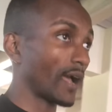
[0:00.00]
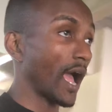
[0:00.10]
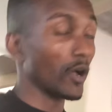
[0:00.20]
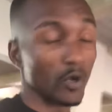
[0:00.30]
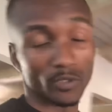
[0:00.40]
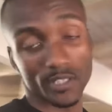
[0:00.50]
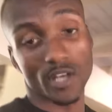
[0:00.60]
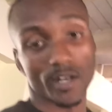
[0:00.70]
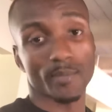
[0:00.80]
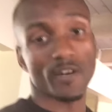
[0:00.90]
I'll only
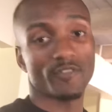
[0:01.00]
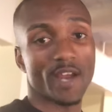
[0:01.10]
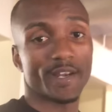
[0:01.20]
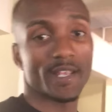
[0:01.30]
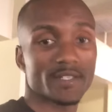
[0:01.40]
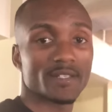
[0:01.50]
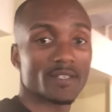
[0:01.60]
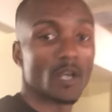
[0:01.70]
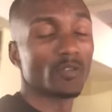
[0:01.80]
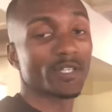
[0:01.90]
talk about
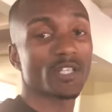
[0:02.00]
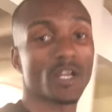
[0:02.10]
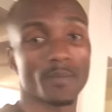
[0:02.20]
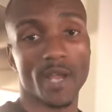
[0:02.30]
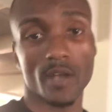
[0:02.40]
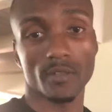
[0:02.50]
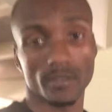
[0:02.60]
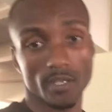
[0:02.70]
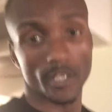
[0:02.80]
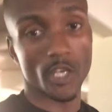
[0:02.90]
finances. I'll only talk
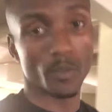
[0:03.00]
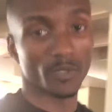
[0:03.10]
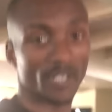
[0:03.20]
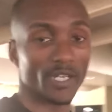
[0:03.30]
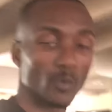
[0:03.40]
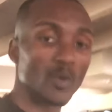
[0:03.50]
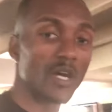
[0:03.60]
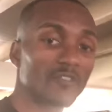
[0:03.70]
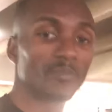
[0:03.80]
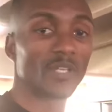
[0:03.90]
about accumulating wealth.